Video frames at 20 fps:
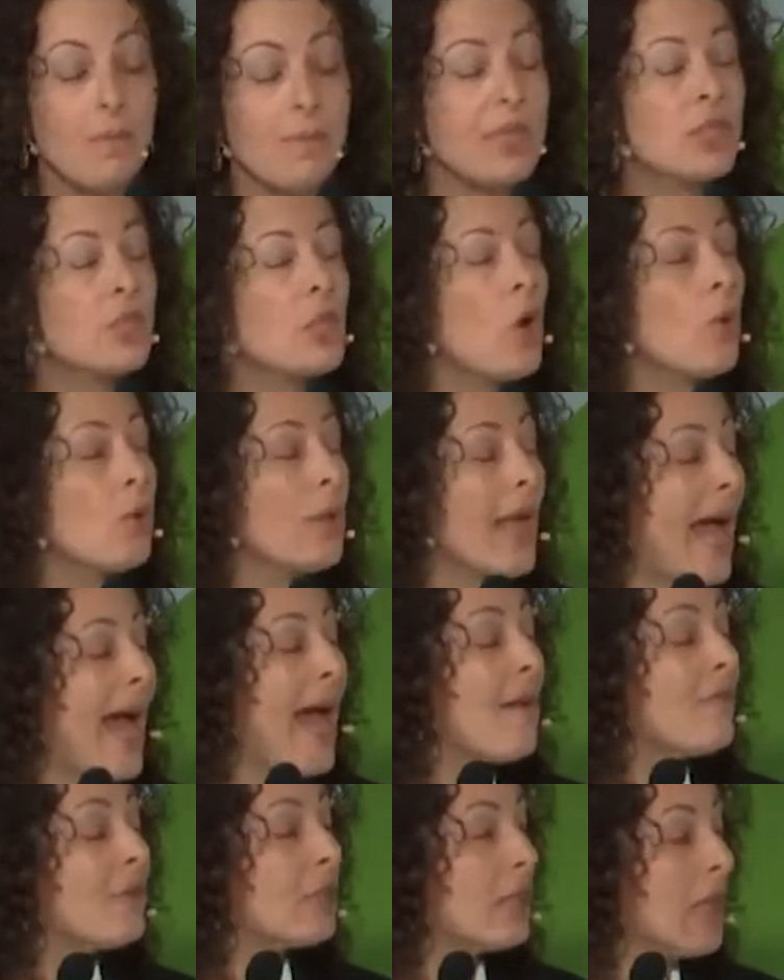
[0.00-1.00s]
but don't
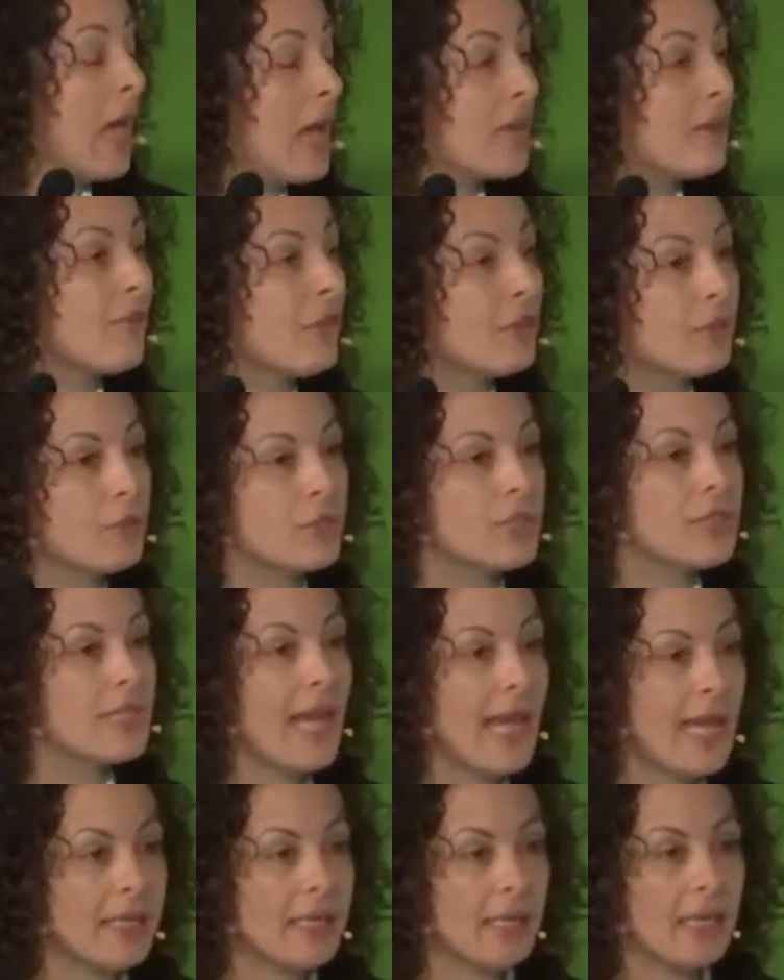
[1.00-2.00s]
have a lot of
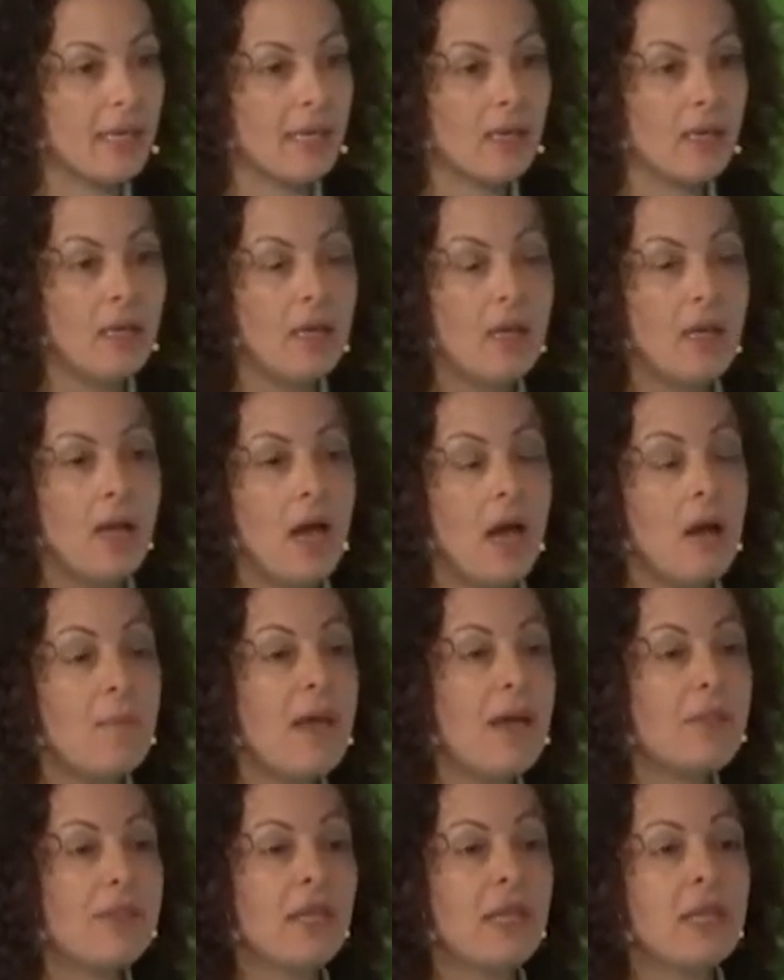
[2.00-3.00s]
understanding
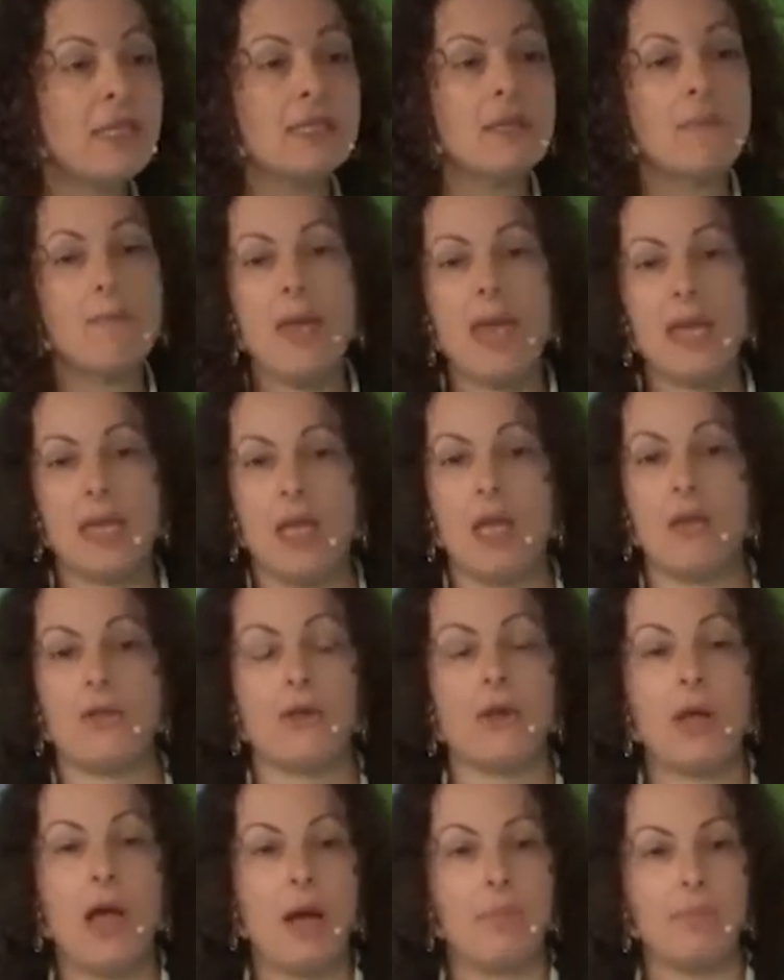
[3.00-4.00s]
about these and many
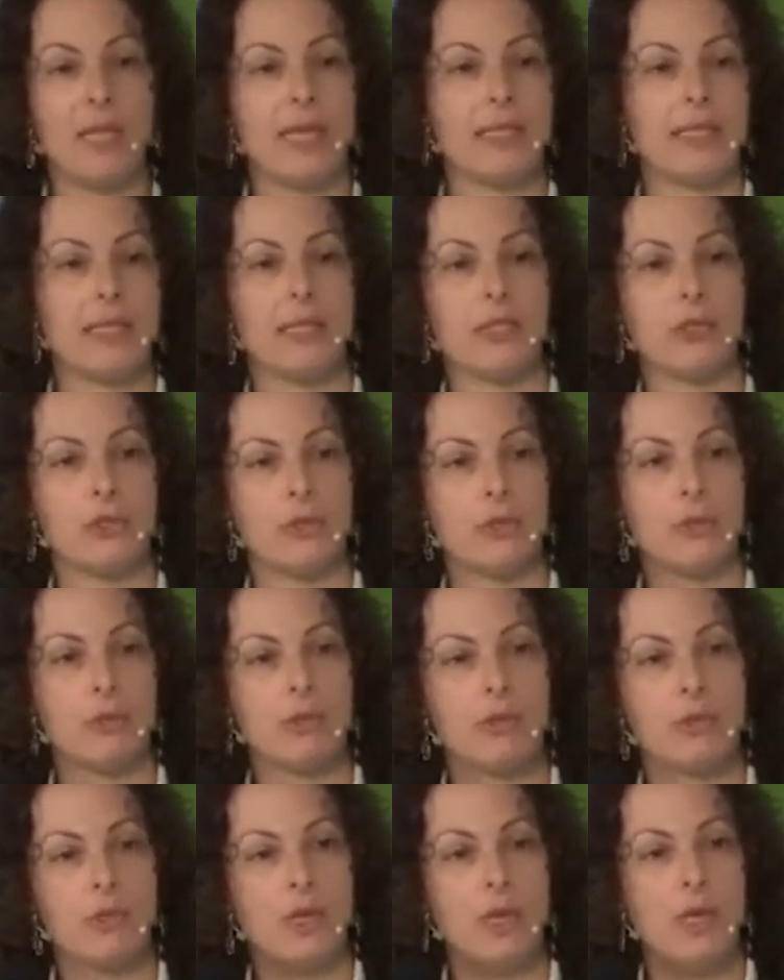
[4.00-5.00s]
other complex
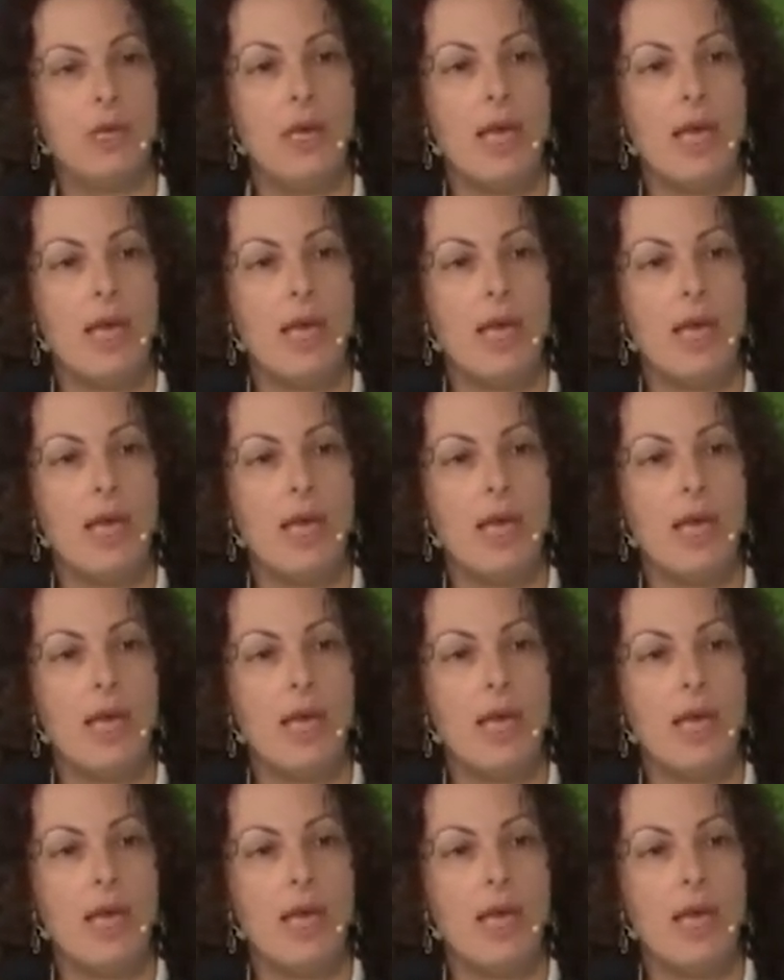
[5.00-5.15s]
issues.